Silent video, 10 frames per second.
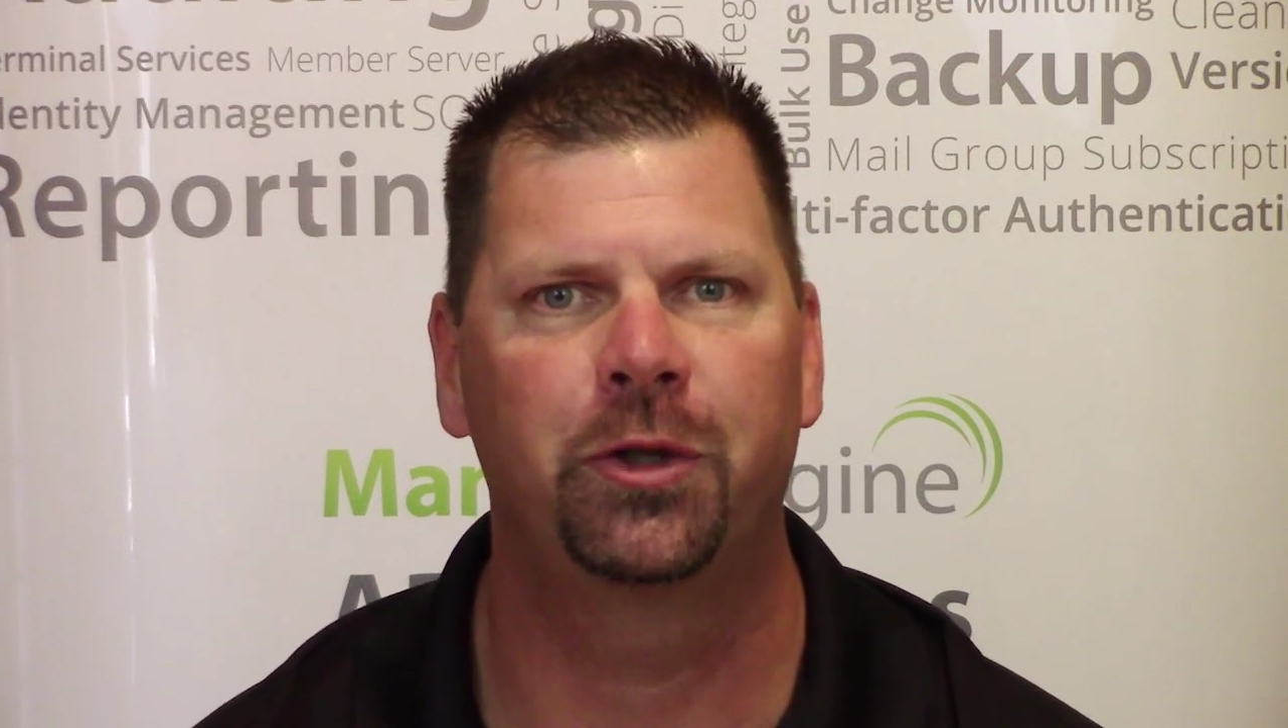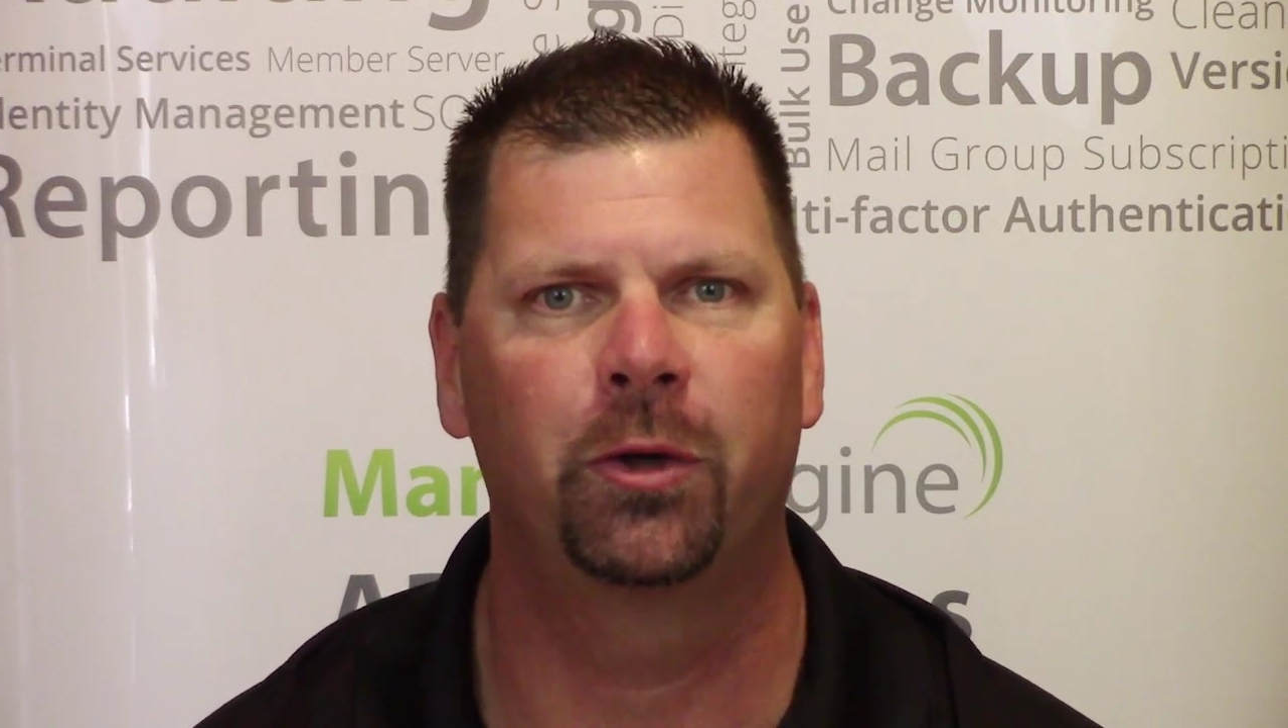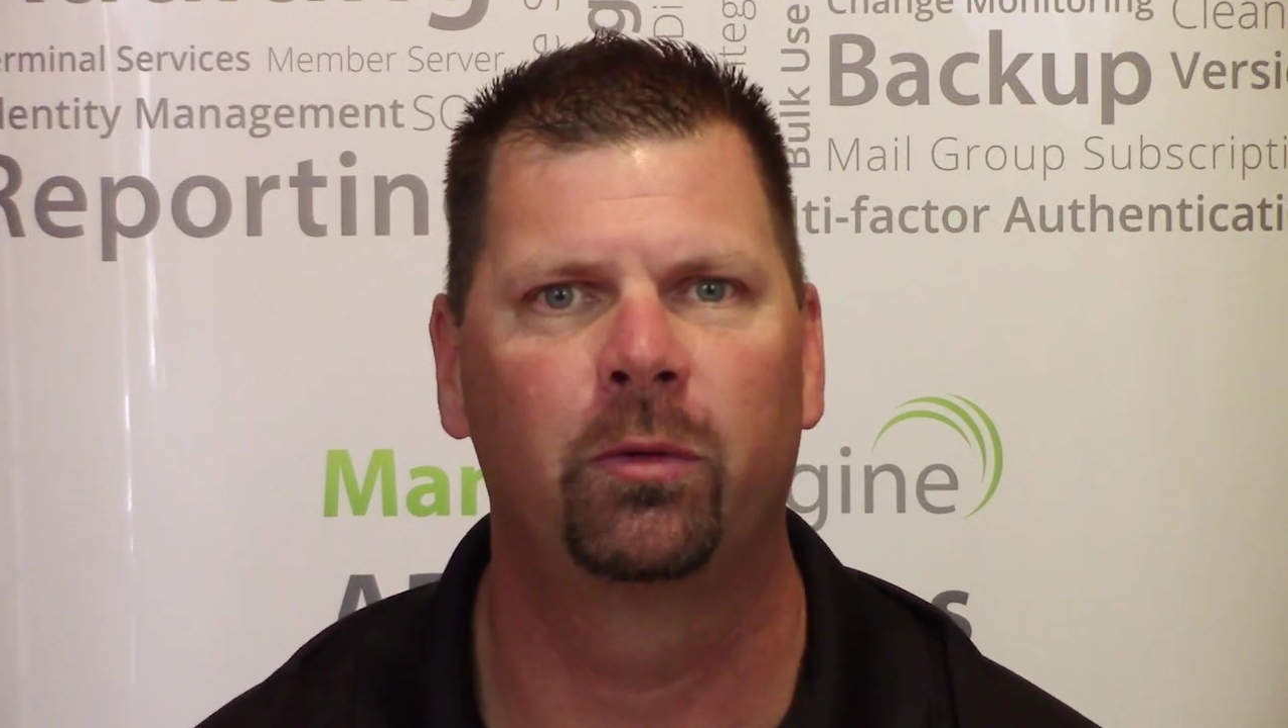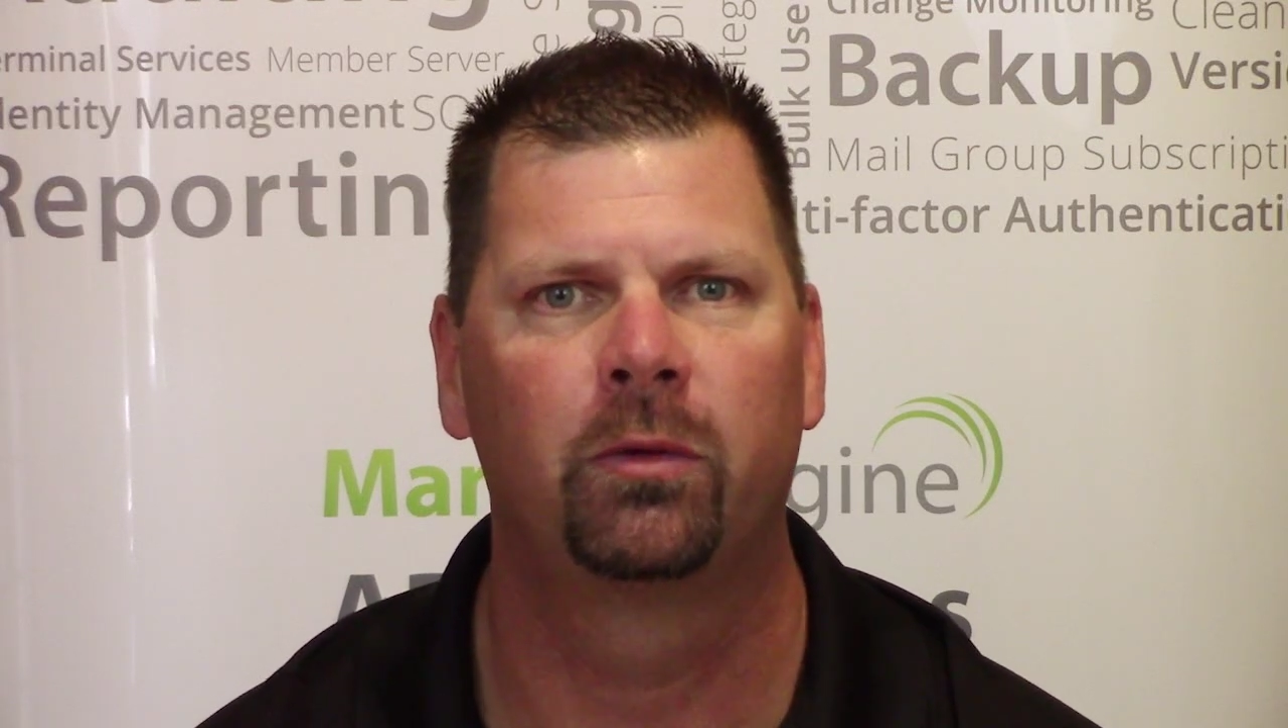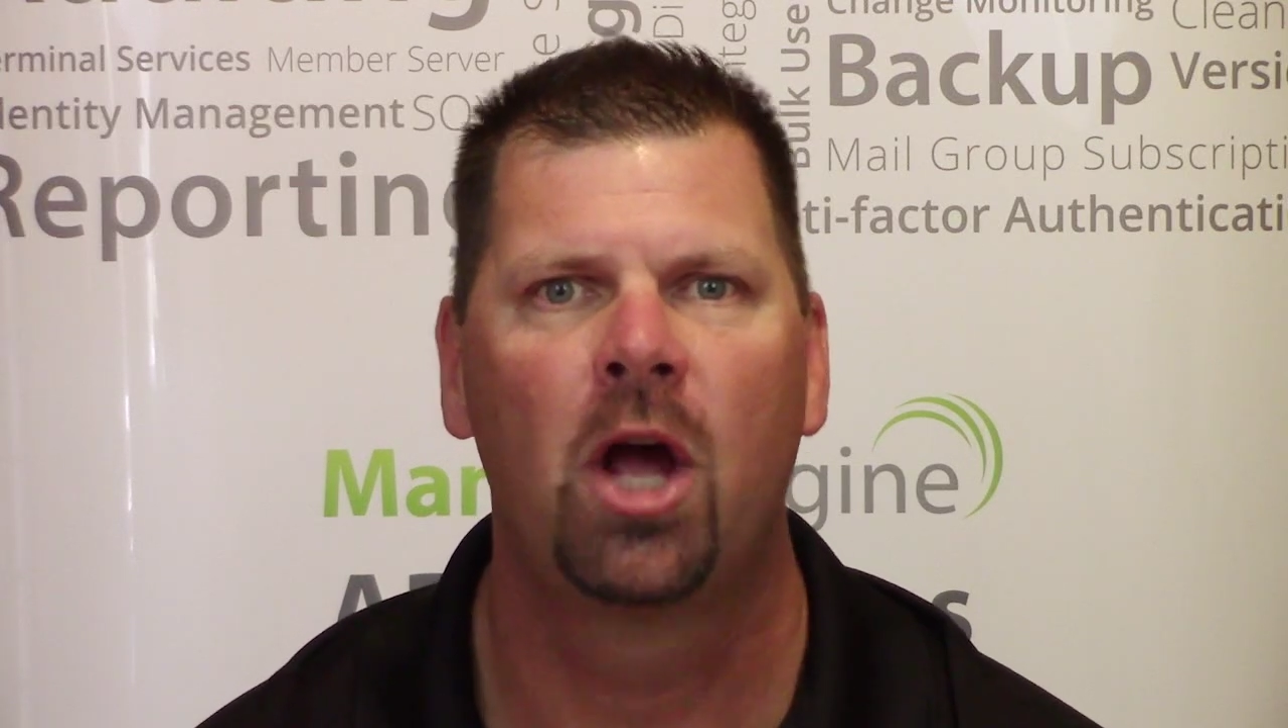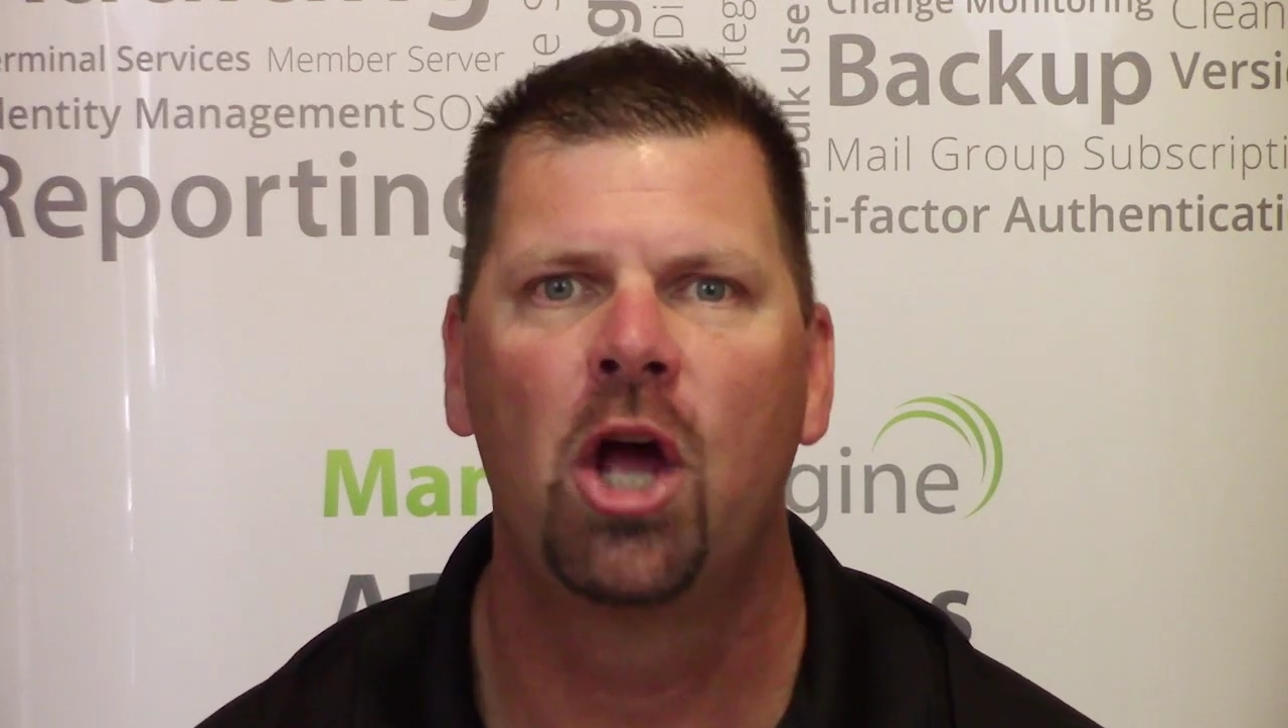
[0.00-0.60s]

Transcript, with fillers: you